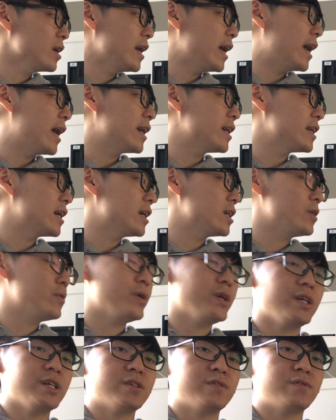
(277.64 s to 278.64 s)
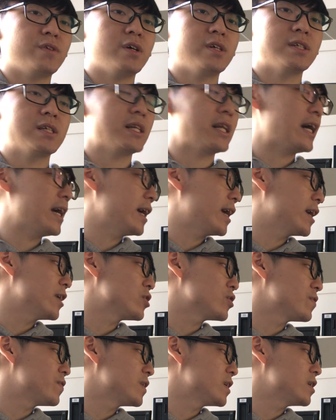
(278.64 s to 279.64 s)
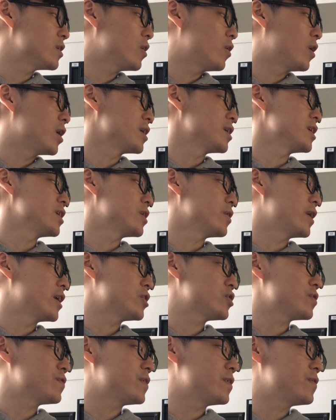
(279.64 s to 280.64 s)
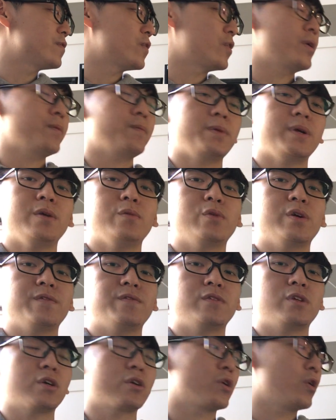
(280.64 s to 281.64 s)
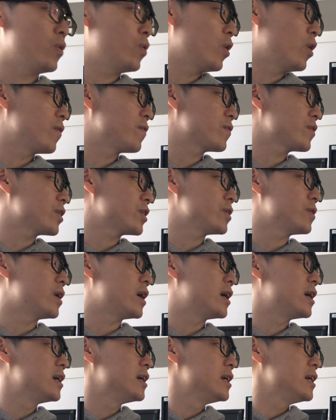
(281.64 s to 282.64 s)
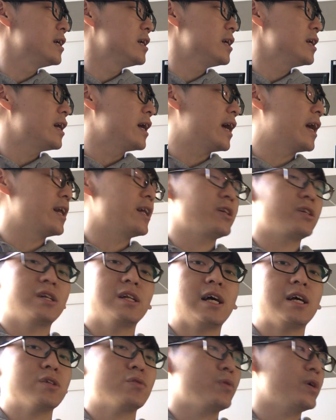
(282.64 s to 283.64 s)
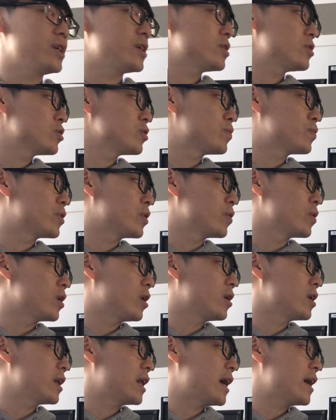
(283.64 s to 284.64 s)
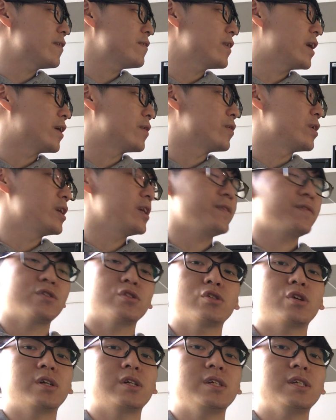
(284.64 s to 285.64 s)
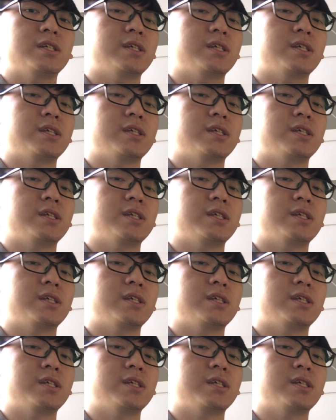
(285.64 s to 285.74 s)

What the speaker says: And the other one is first-line adjuvant or neoadjuvant therapy with the goal of cure. And the last one is to prolong life and relieve certain